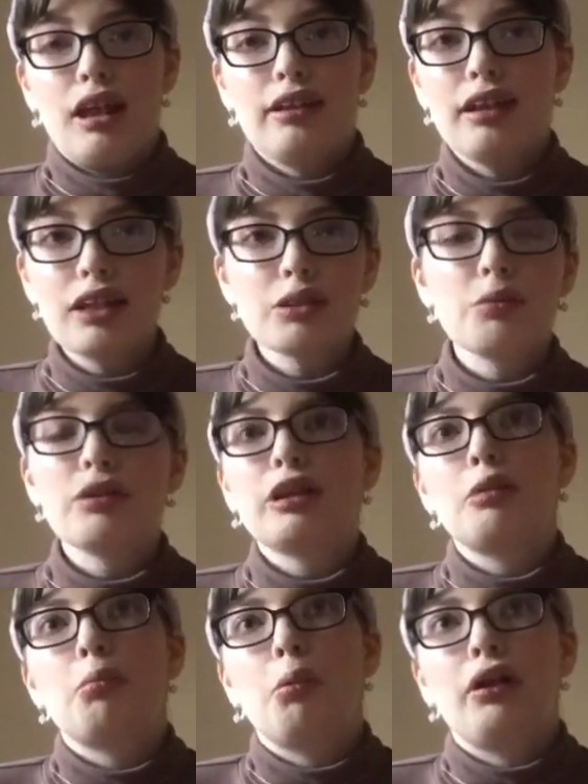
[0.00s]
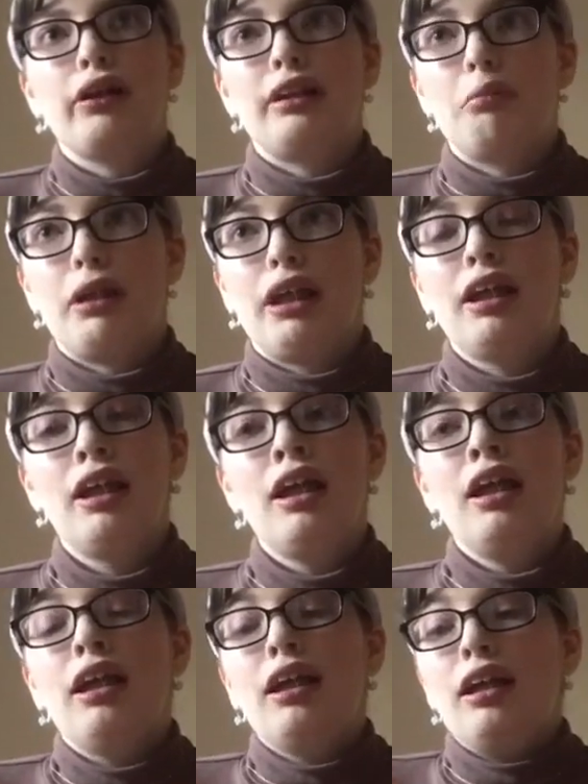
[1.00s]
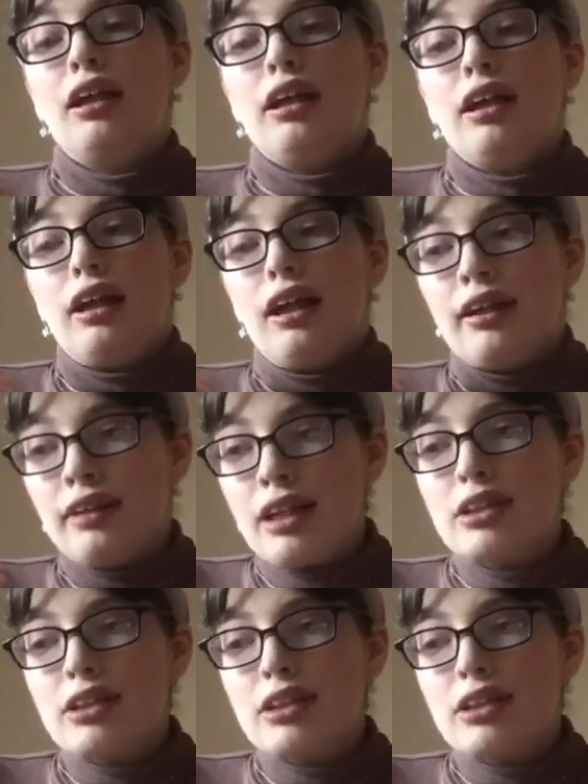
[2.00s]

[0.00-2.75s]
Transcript: And that's really important to me. And